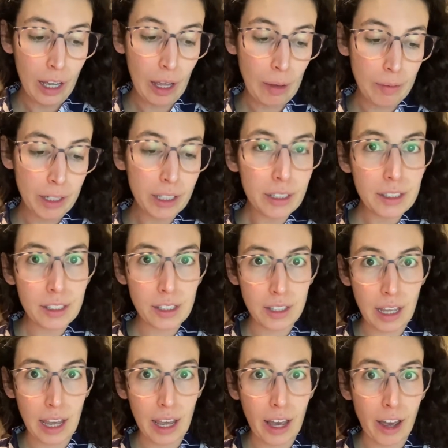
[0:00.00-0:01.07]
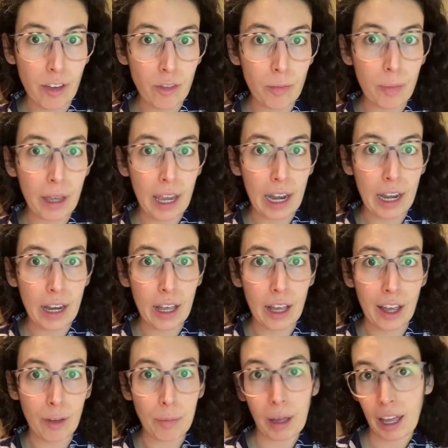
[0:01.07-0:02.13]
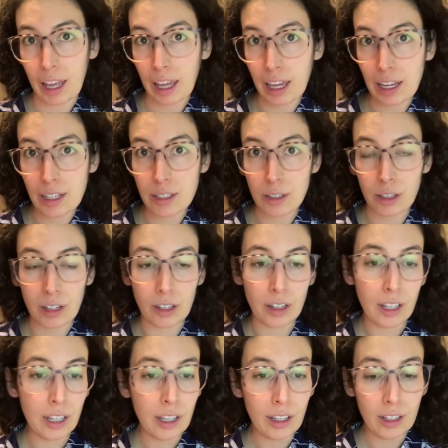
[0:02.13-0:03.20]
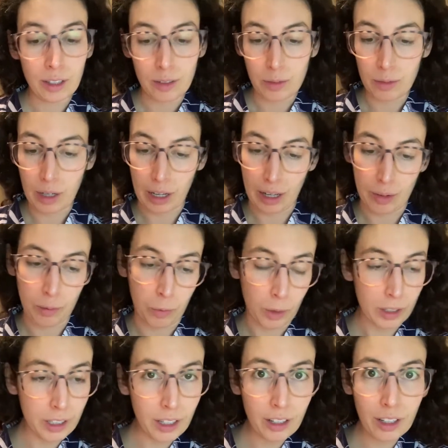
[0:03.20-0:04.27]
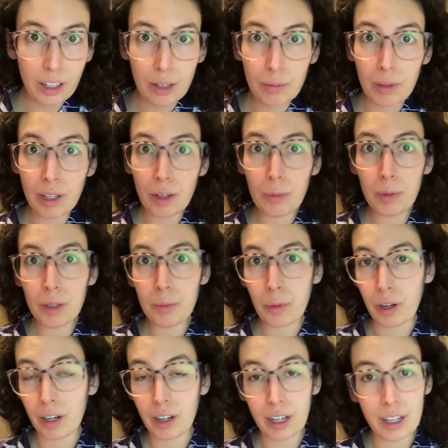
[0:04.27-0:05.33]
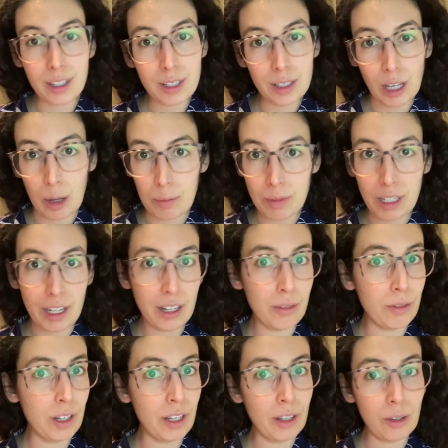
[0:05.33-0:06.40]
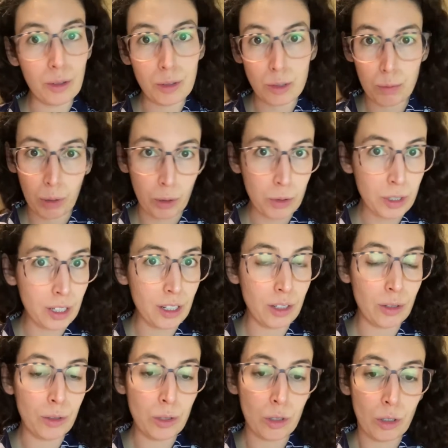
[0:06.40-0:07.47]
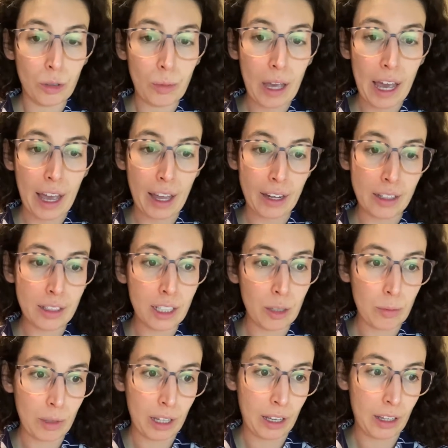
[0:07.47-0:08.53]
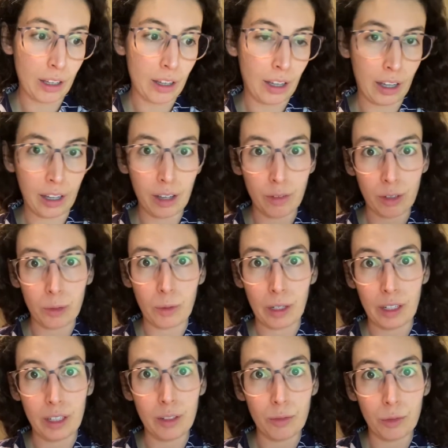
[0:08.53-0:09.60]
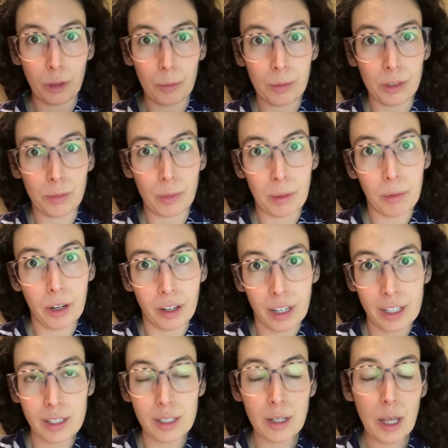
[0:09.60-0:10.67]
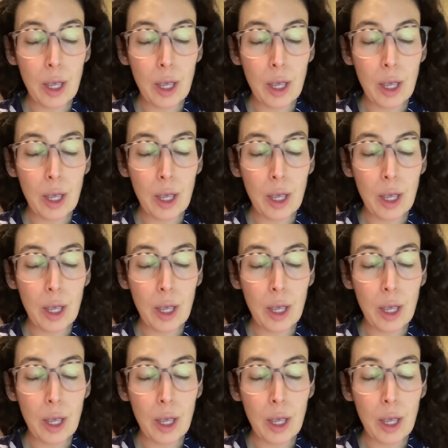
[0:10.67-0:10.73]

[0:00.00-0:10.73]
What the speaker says: Needless to say, I've been behind on working on Endmyopia progress, updating videos, posting to YouTube, and keeping everyone informed of my progress.